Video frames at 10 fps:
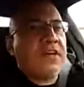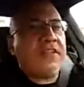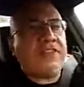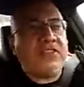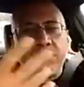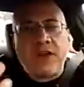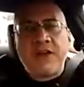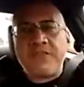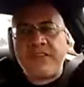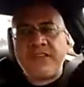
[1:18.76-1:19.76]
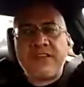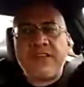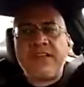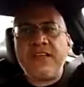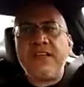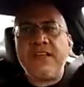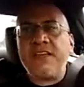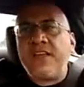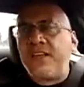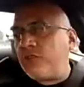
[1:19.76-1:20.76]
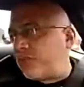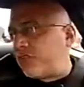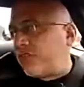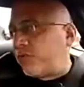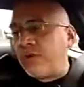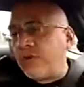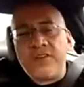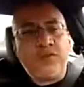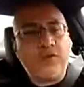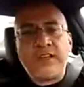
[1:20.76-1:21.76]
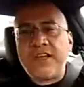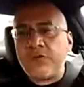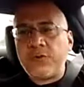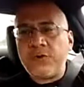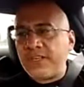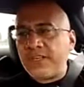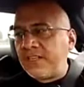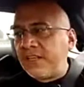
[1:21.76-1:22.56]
geographically that you say you would like to work in.